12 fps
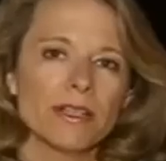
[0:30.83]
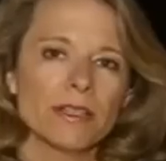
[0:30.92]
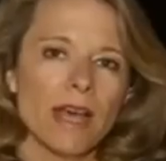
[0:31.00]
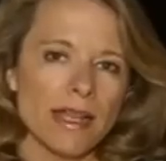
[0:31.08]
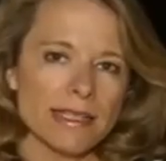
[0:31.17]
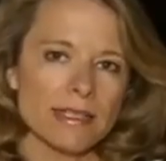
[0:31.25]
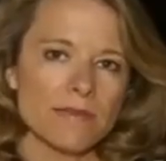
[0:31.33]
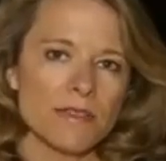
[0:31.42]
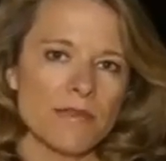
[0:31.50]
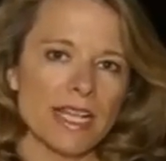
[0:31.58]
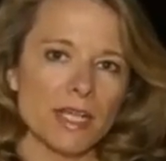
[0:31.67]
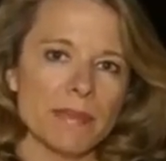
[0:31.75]
there are lots of
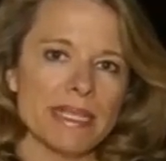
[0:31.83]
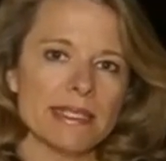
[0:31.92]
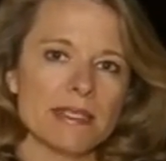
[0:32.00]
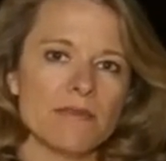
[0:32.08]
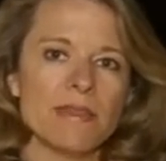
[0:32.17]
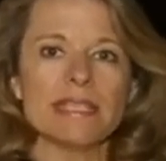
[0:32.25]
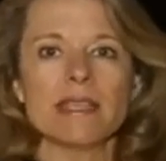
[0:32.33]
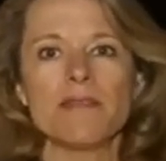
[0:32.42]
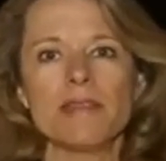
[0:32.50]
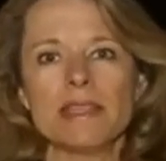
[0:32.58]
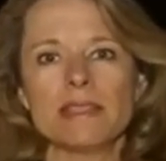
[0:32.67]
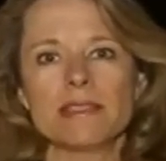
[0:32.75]
developments
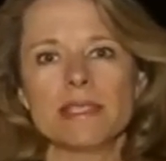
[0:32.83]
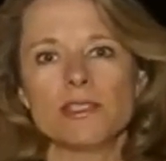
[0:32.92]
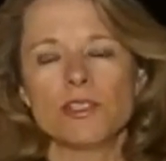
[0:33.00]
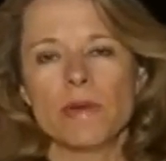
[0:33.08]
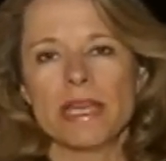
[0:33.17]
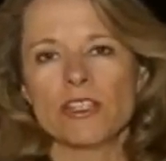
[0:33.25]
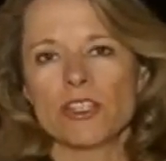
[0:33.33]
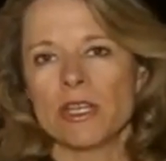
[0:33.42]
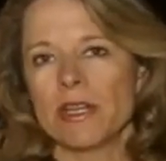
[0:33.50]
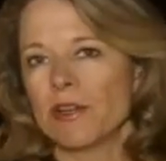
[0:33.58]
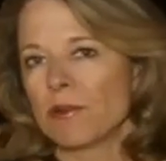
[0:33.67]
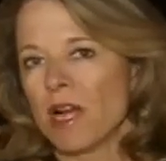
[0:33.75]
vis-a-vis the
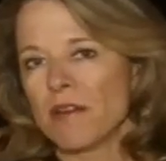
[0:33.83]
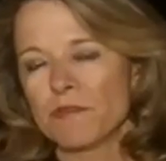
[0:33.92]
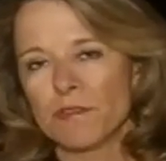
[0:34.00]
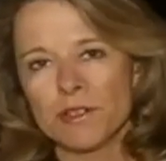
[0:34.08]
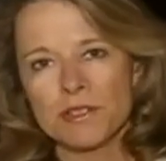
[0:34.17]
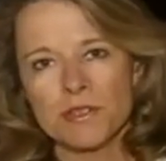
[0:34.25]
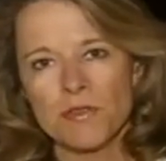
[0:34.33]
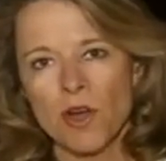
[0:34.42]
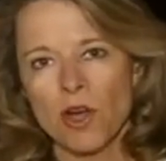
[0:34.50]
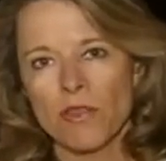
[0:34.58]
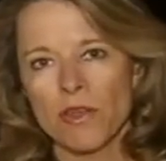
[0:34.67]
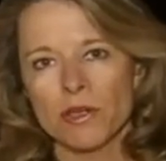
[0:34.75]
situation in Iran. First of
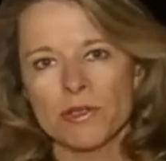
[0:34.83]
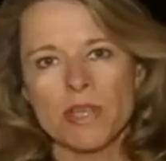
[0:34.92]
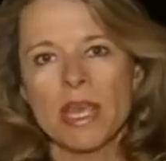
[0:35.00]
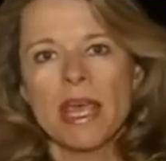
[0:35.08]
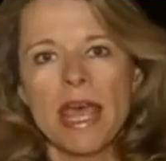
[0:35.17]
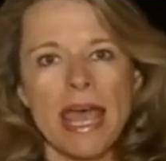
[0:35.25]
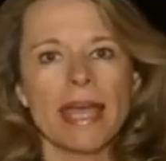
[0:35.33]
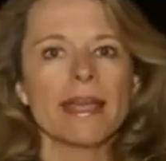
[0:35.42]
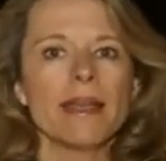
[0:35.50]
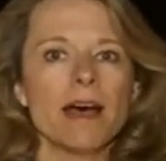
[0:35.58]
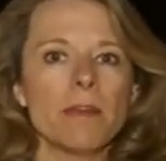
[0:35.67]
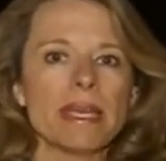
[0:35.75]
all, those
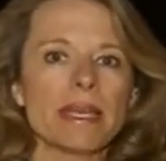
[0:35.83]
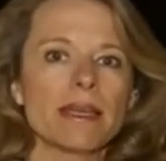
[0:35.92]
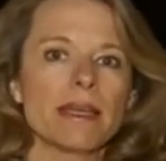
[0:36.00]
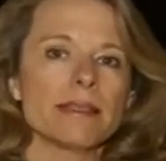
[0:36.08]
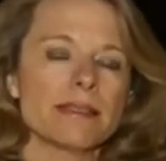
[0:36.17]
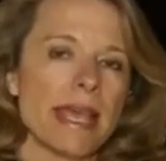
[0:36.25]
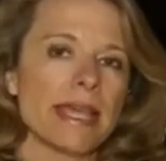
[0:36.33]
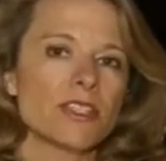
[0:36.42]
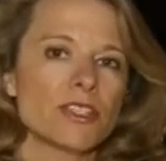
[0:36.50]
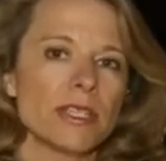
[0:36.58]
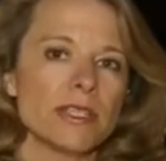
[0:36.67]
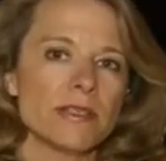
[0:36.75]
economic
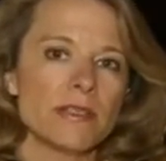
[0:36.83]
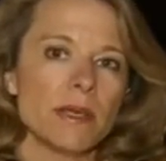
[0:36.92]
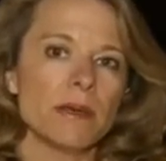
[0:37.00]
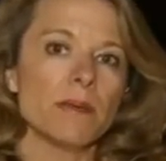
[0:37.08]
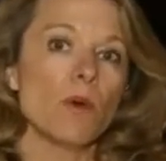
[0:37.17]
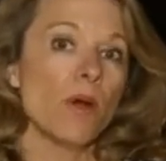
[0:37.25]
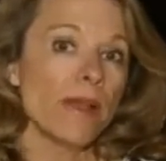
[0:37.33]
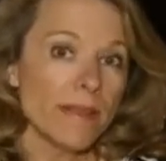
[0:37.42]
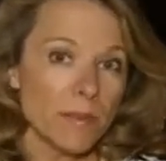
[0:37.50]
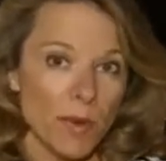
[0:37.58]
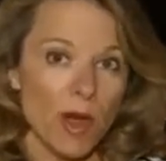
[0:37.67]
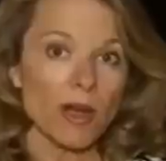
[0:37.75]
sanctions, the
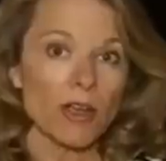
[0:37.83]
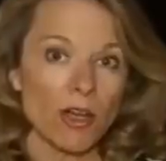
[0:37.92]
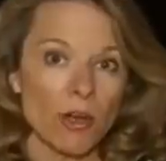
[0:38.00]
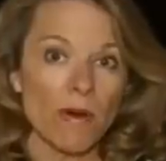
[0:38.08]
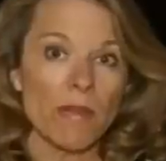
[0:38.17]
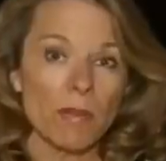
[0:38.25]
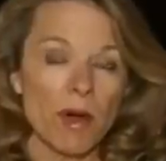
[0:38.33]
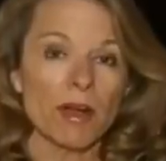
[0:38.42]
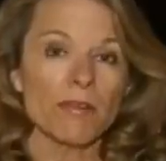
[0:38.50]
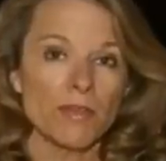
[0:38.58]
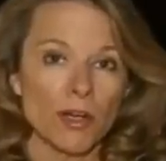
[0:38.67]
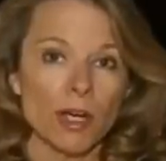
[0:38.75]
oil embargo on the
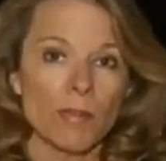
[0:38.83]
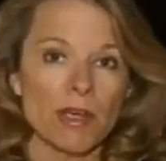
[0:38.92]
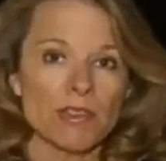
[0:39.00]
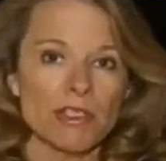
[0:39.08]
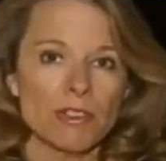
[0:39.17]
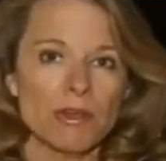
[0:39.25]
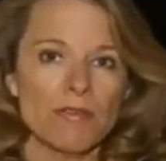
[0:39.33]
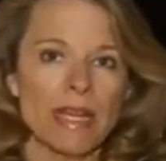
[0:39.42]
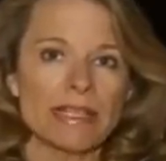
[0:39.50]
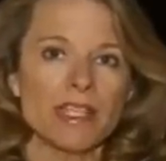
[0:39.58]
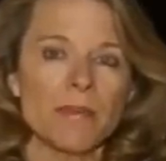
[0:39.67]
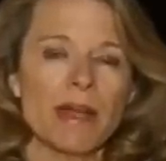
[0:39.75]
part of Europe goes into
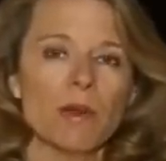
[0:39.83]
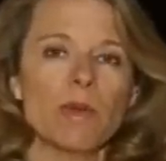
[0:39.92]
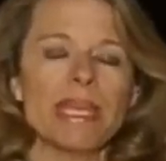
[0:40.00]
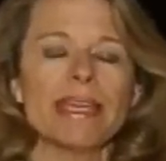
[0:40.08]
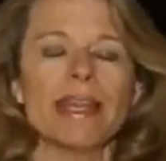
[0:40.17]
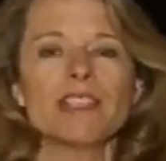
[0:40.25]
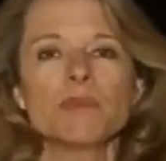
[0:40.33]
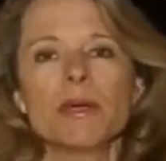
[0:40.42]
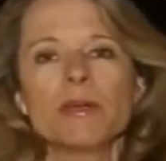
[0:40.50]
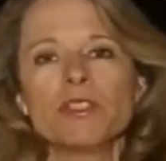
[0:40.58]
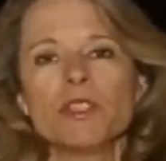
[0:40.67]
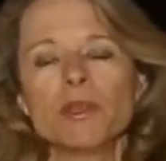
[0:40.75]
effect in about a week. And I
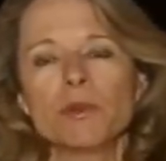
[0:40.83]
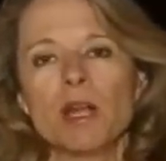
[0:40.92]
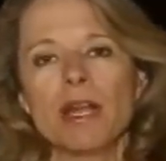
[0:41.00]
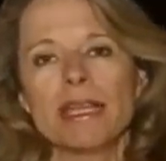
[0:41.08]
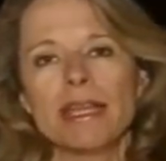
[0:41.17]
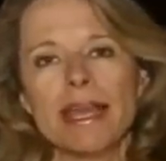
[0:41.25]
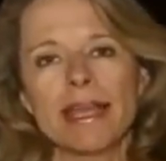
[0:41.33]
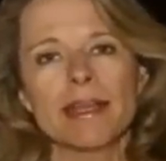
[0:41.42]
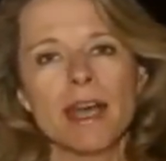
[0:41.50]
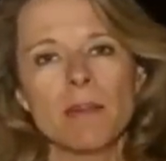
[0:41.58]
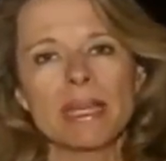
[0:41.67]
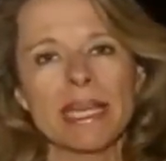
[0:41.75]
spoke to an Iranian
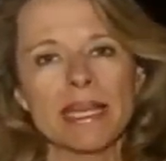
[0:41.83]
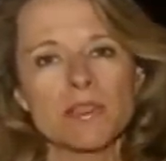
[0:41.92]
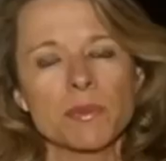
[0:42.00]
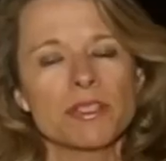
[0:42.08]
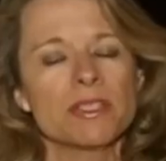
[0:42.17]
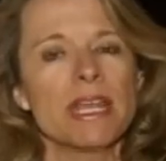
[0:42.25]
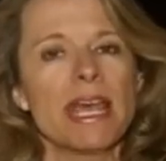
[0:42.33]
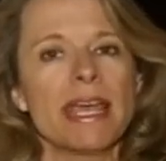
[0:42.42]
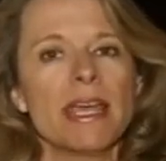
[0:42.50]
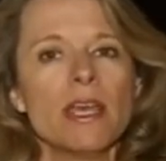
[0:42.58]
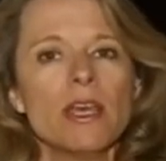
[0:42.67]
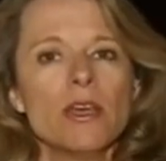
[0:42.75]
economic expert today